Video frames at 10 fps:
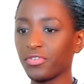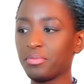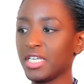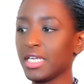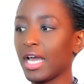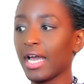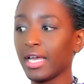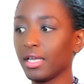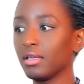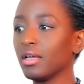For me,
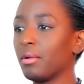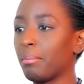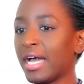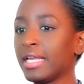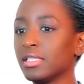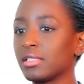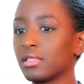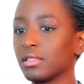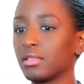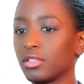mine
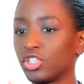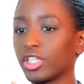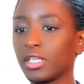is the